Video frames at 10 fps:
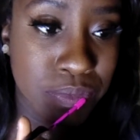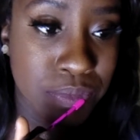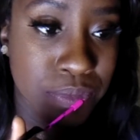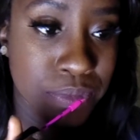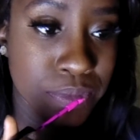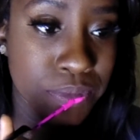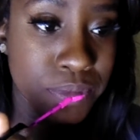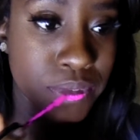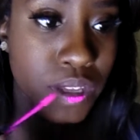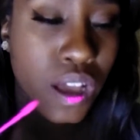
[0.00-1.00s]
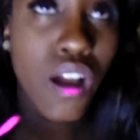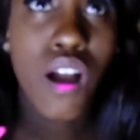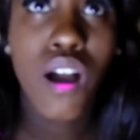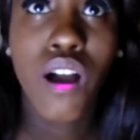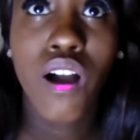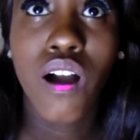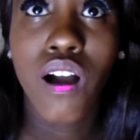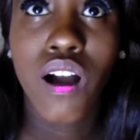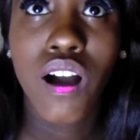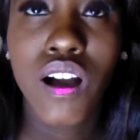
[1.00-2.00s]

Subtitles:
(silence)